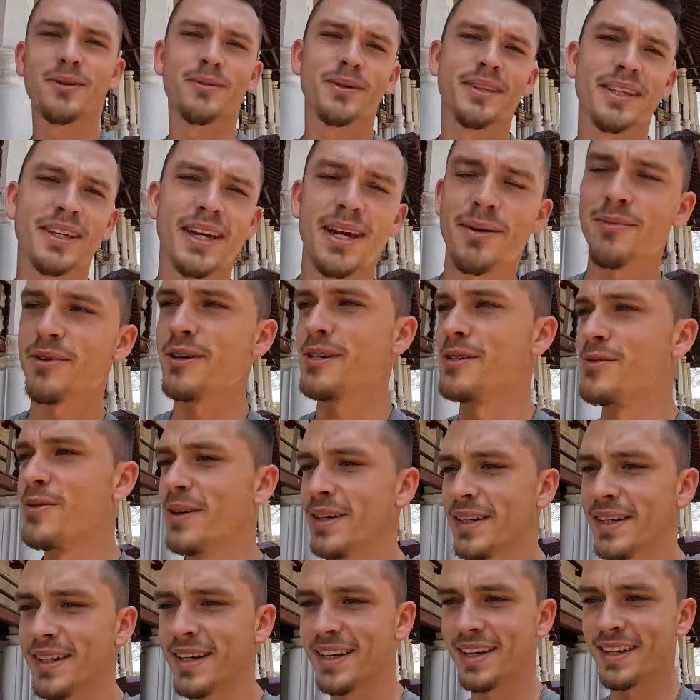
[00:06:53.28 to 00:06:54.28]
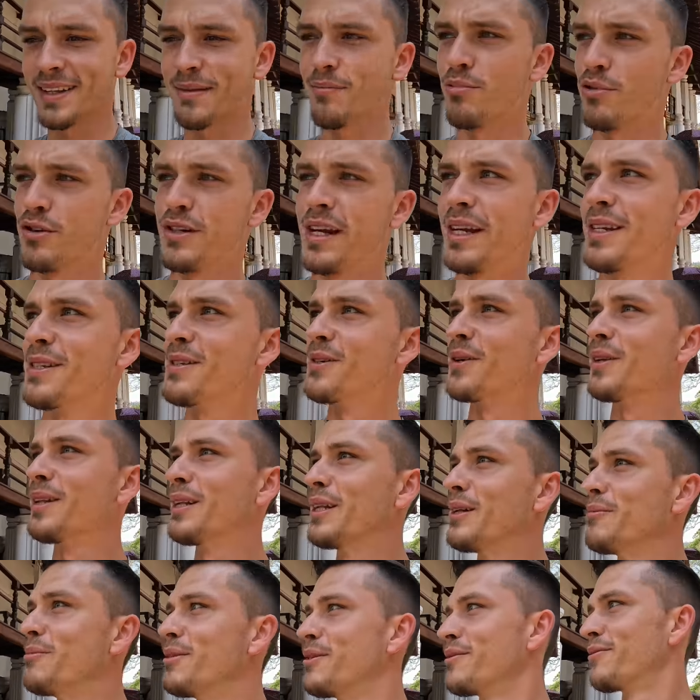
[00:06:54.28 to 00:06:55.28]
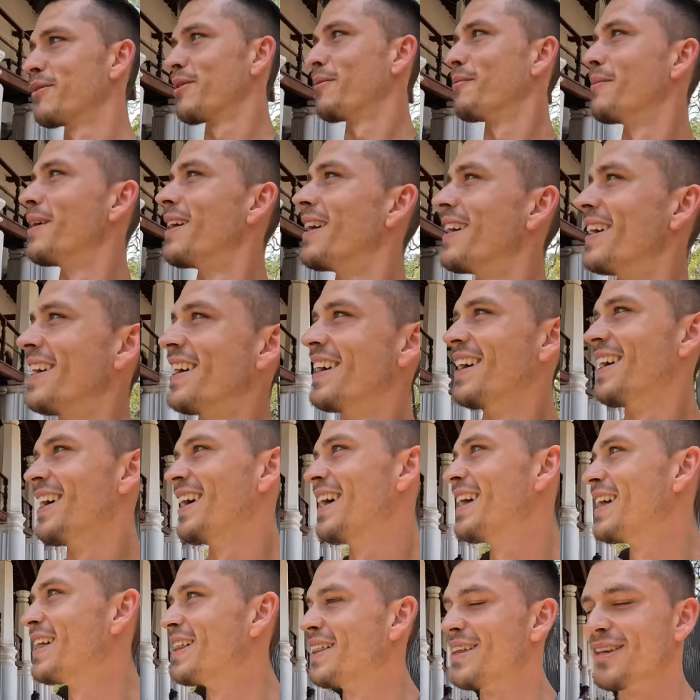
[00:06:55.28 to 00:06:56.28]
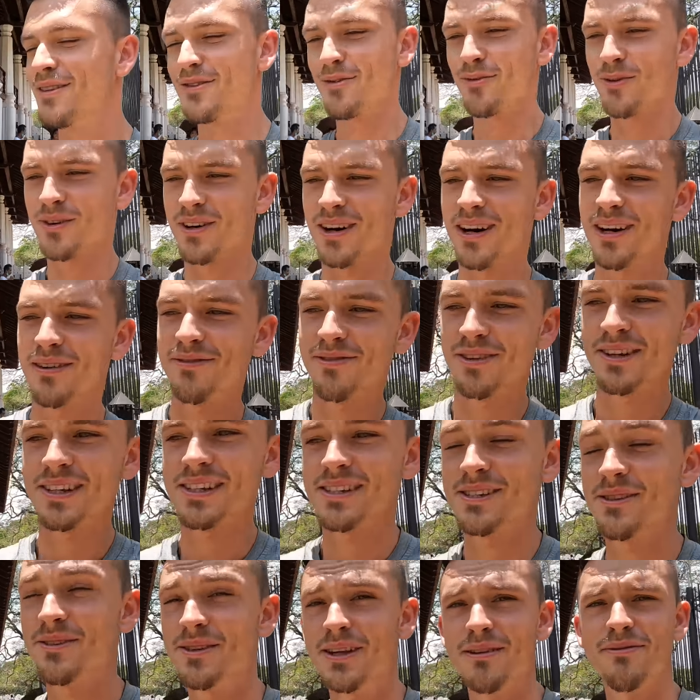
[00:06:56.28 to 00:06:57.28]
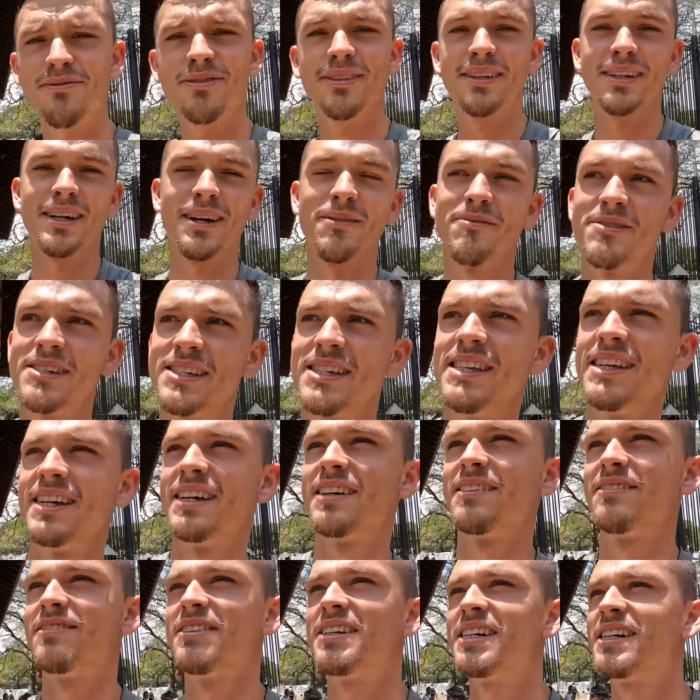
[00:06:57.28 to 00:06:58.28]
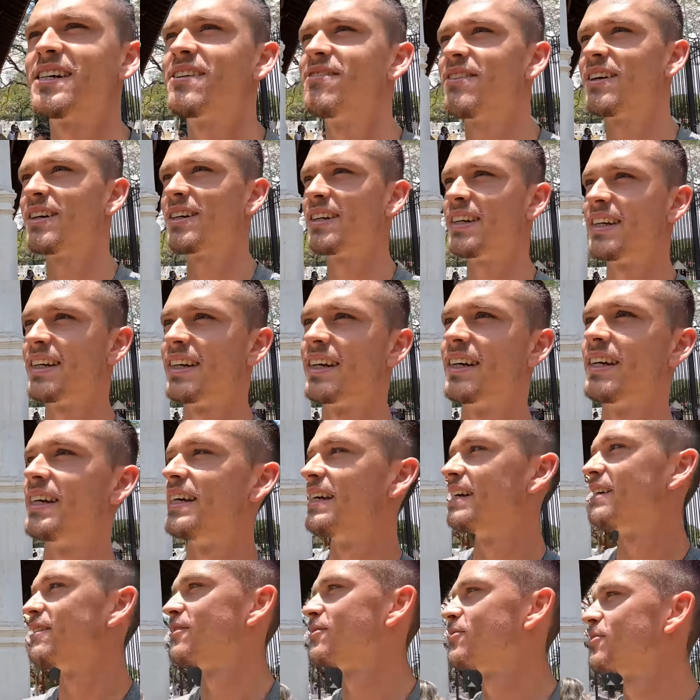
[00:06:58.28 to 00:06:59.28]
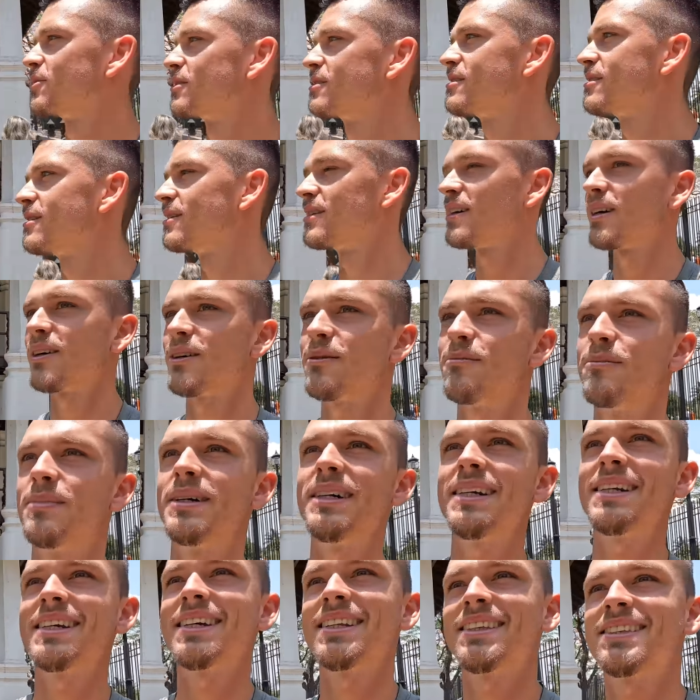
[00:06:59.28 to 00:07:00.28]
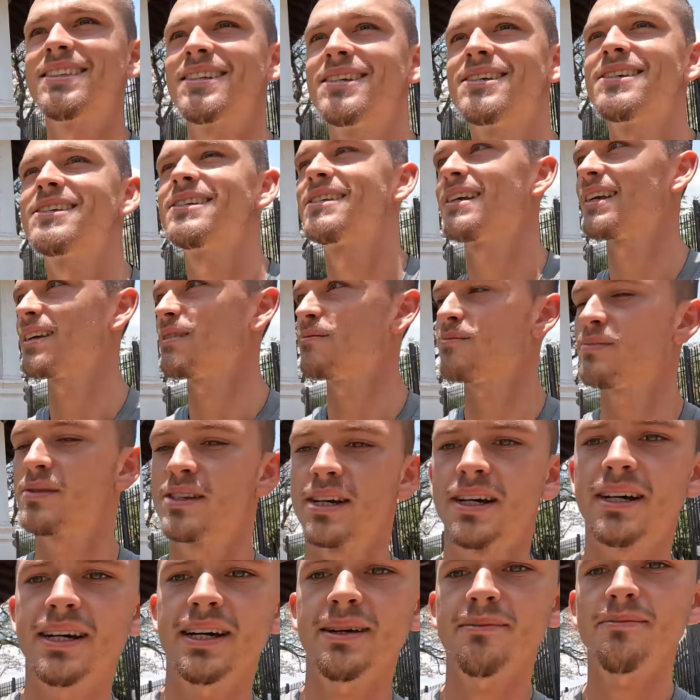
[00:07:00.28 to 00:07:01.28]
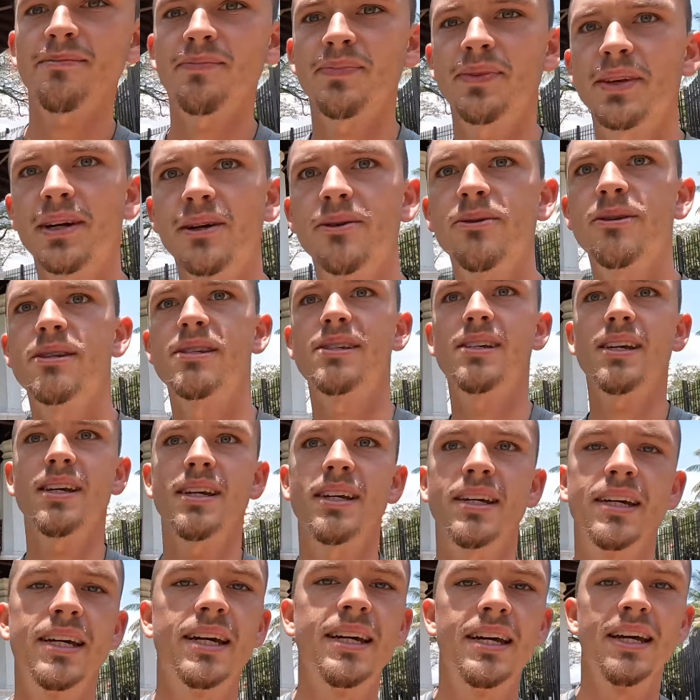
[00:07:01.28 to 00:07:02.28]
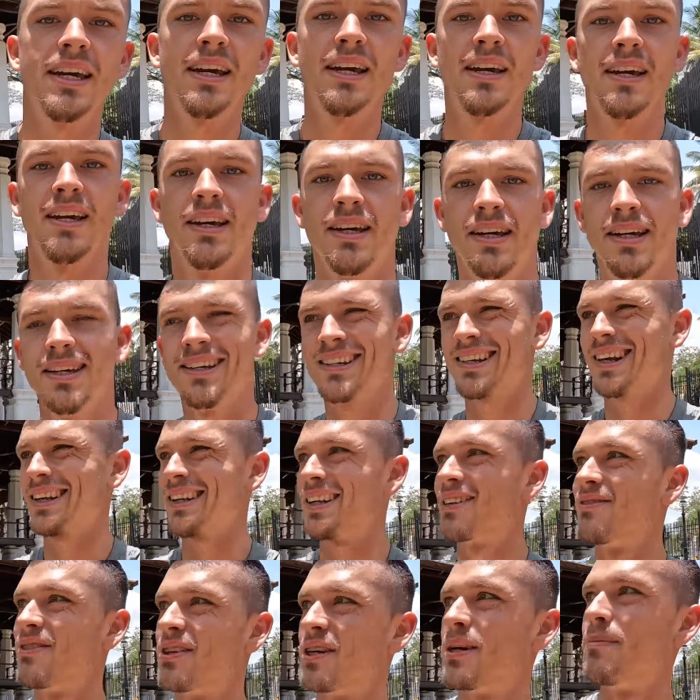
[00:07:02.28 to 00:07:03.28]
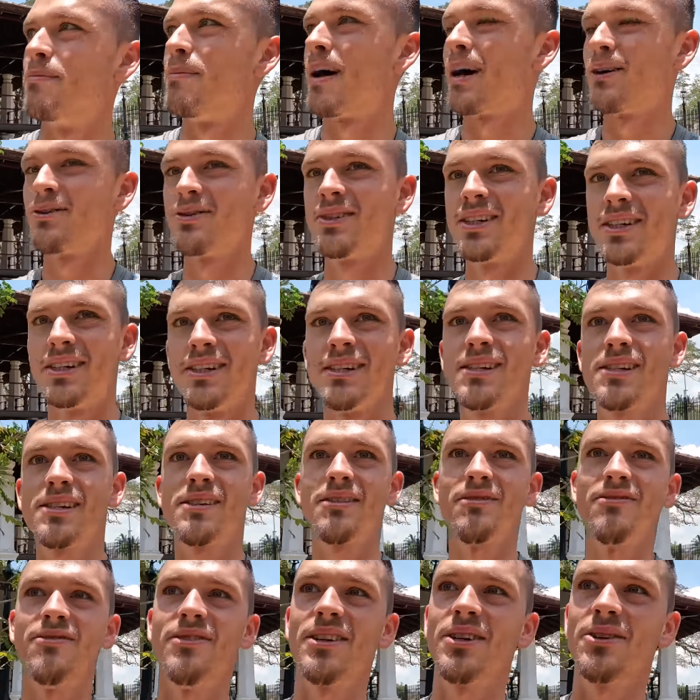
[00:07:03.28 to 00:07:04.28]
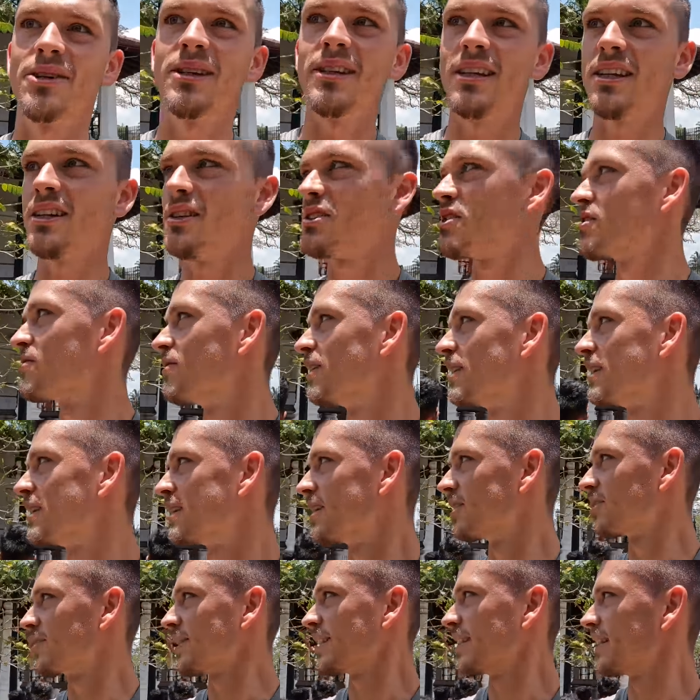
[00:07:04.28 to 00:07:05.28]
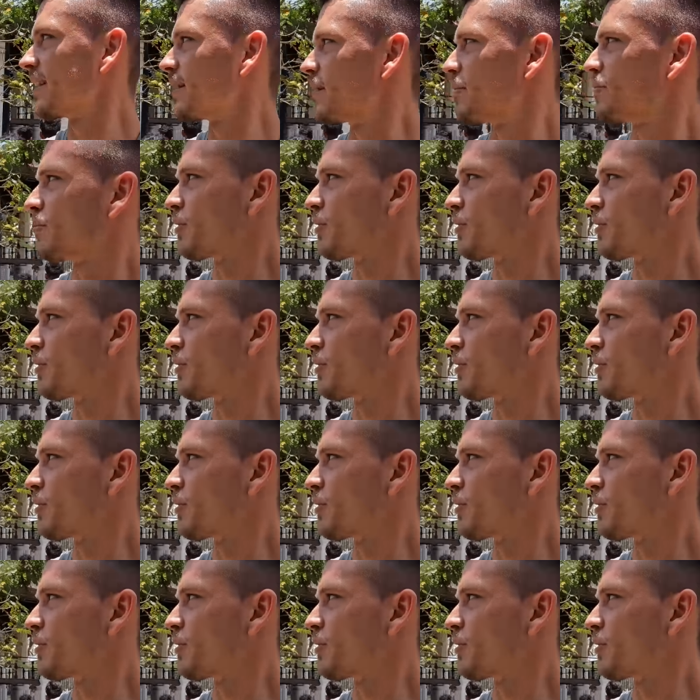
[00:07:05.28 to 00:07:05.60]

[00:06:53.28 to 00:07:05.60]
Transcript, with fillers: you know when the camera is running it protects you a little bit from the tour offerings so definitely obviously very very touristy town but at the same time I would say it's kind of like very mountainous very lush very green